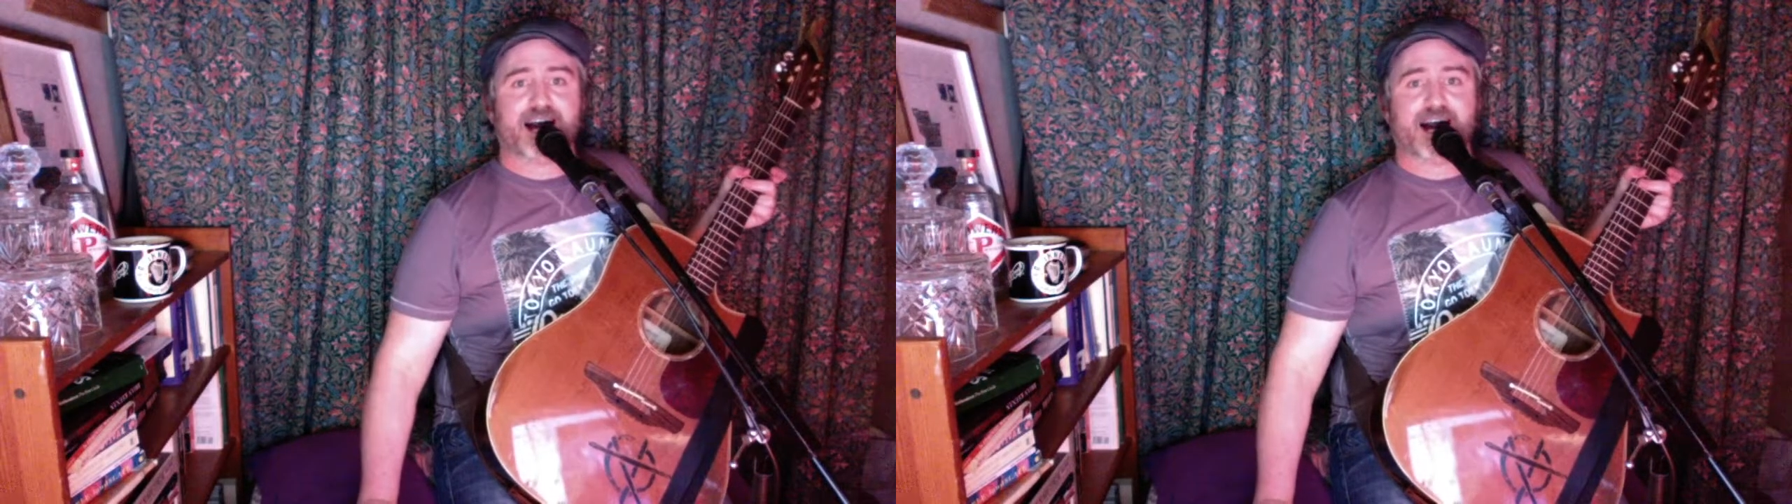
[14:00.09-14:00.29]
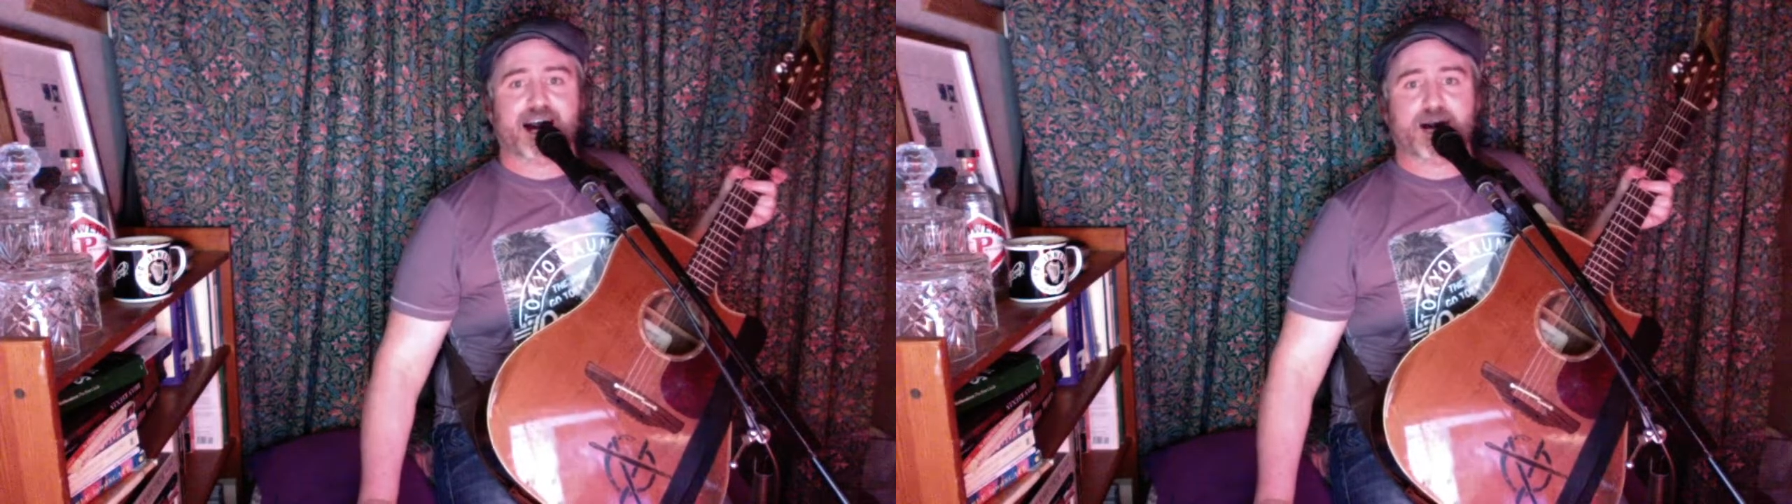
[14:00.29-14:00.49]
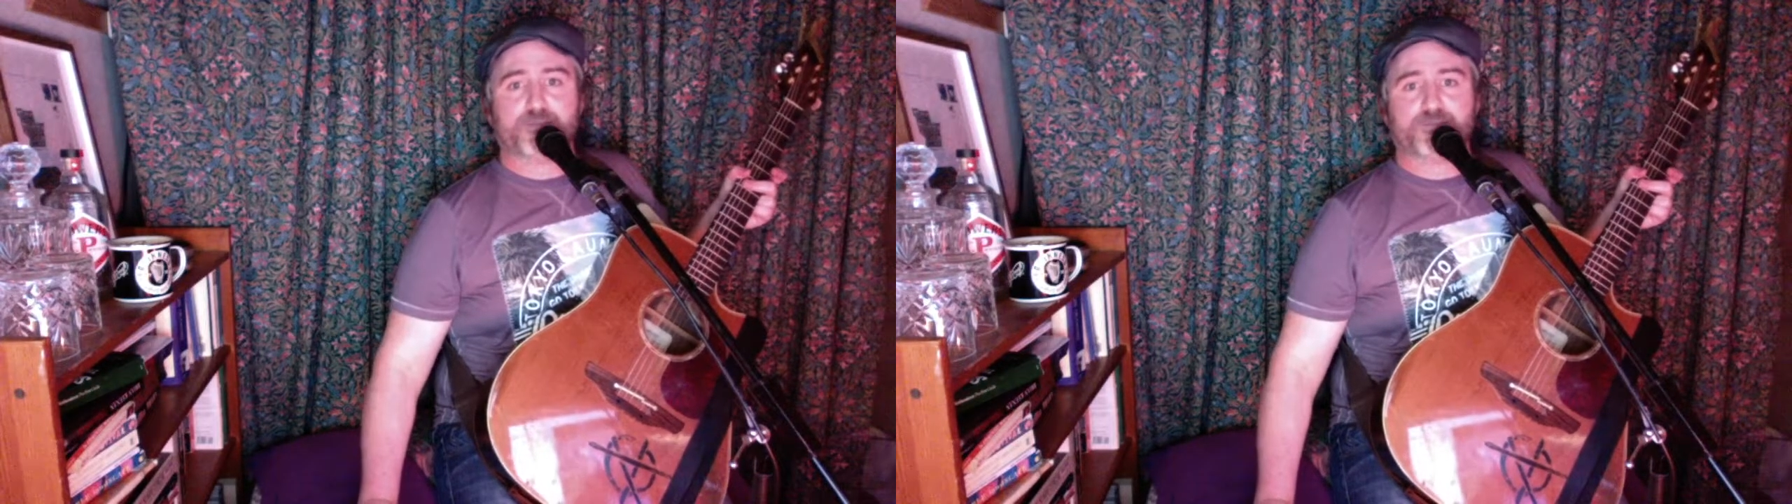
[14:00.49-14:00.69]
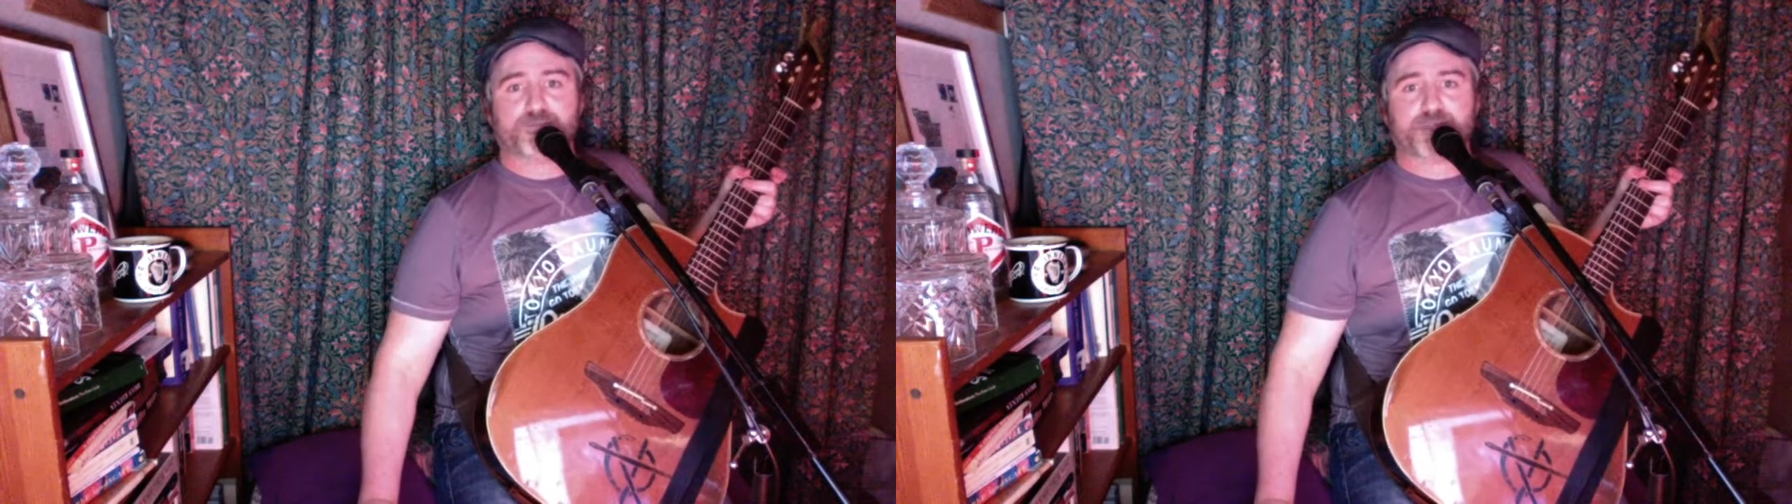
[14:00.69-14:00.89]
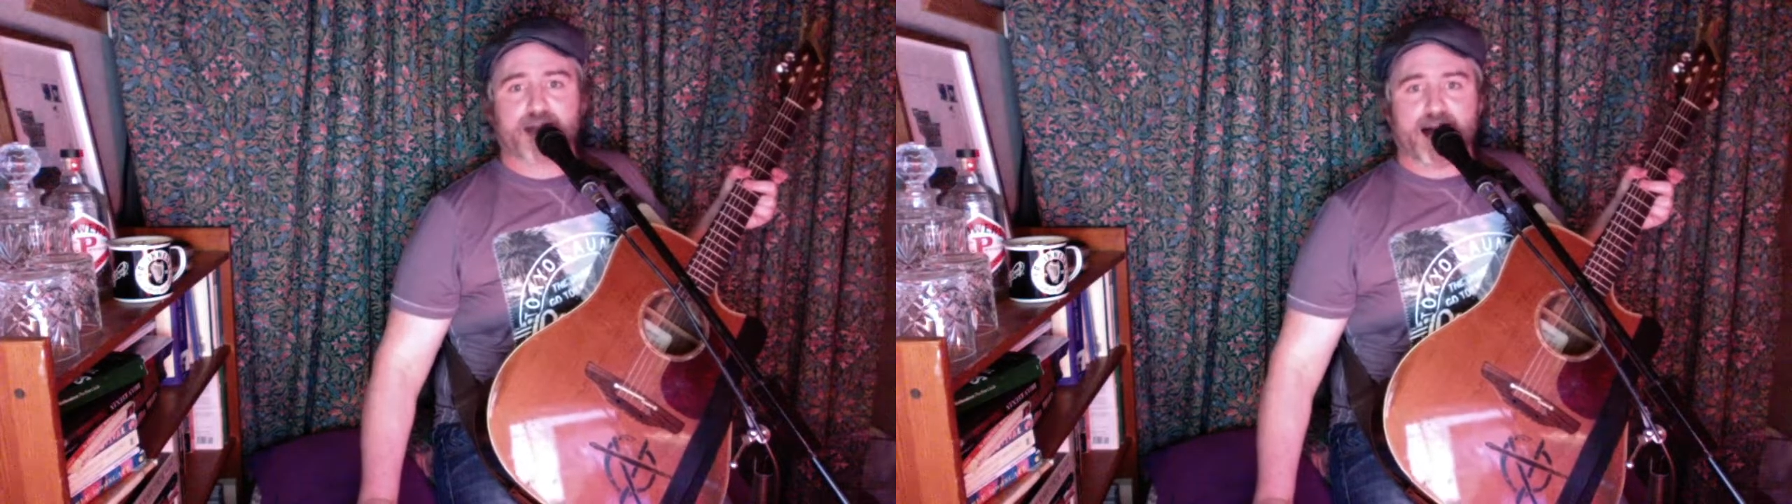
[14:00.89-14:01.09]
And
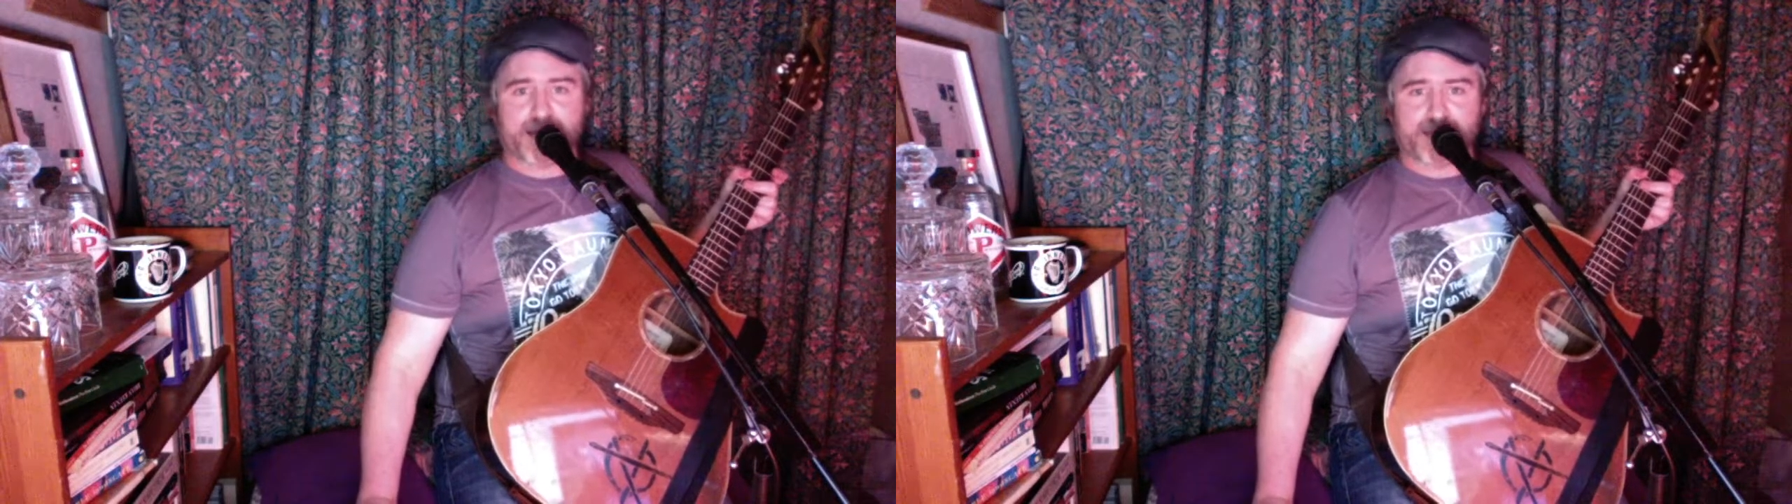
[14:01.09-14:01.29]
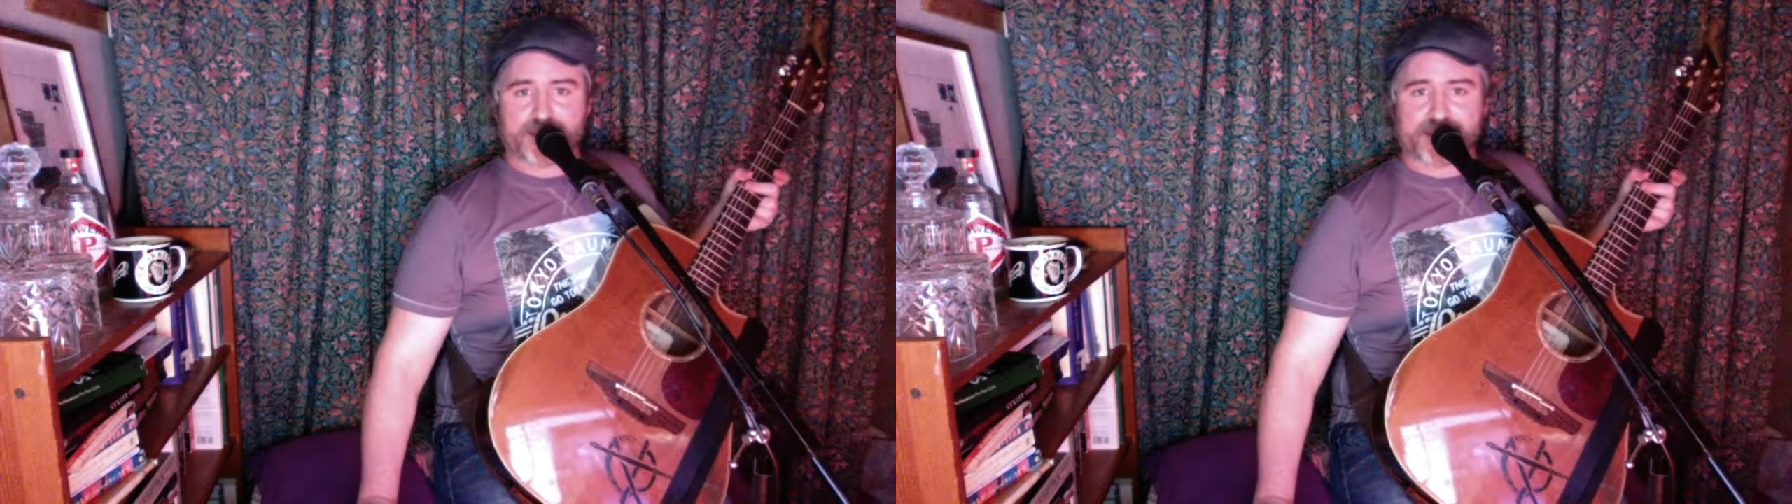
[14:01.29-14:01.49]
then the